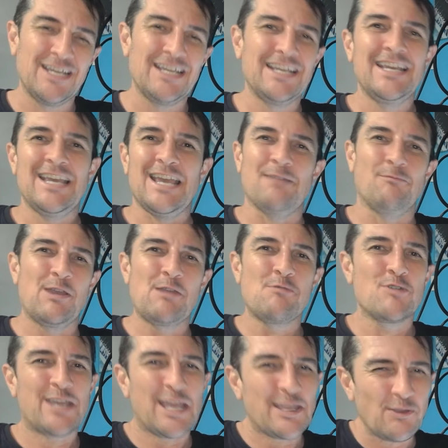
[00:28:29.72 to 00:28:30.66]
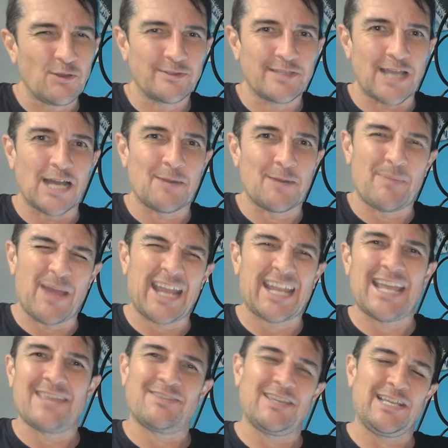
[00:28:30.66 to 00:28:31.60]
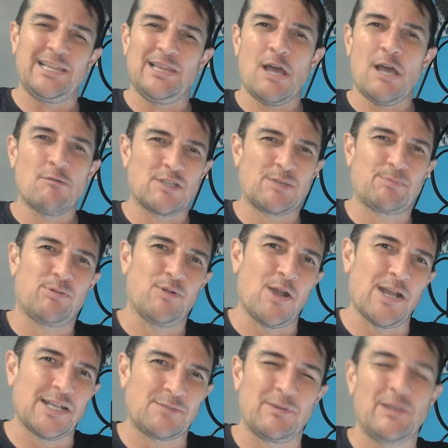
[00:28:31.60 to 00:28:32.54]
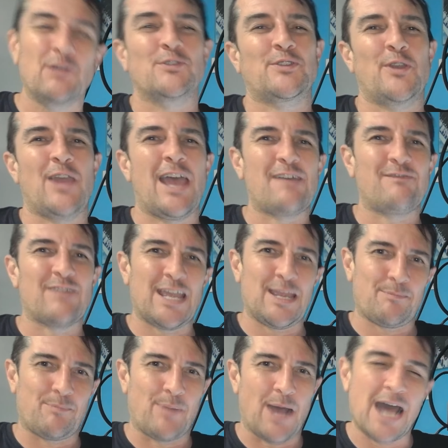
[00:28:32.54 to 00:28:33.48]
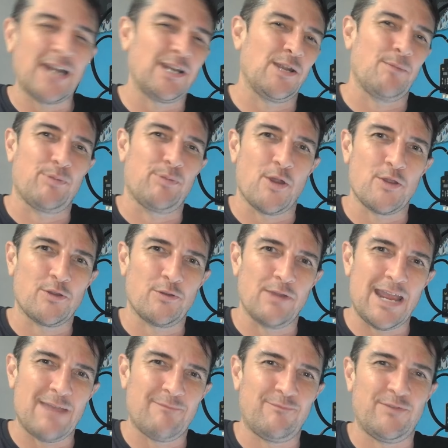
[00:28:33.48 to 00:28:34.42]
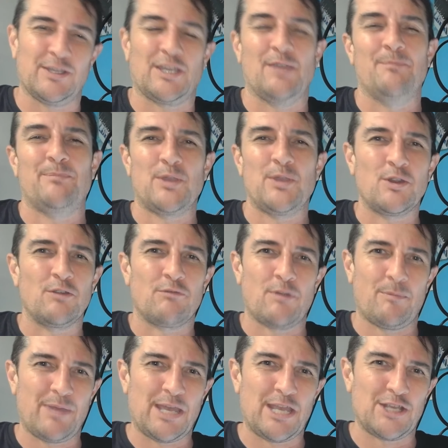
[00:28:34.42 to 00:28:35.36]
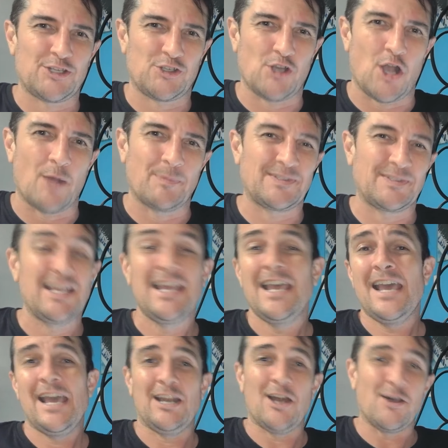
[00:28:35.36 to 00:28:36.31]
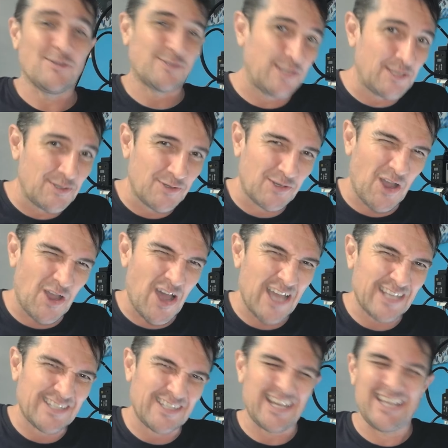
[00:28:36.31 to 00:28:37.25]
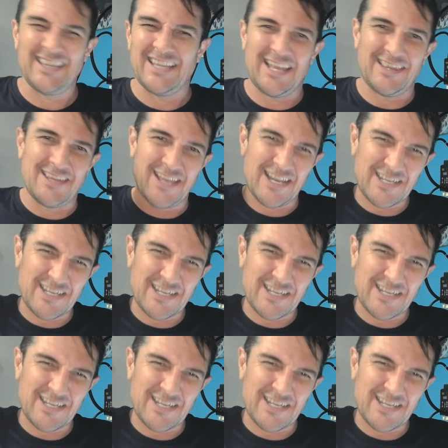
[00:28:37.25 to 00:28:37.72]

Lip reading: and we will get your data back at the lowest price. We also have a partner program for computer repair shops, and I'll see you guys in the next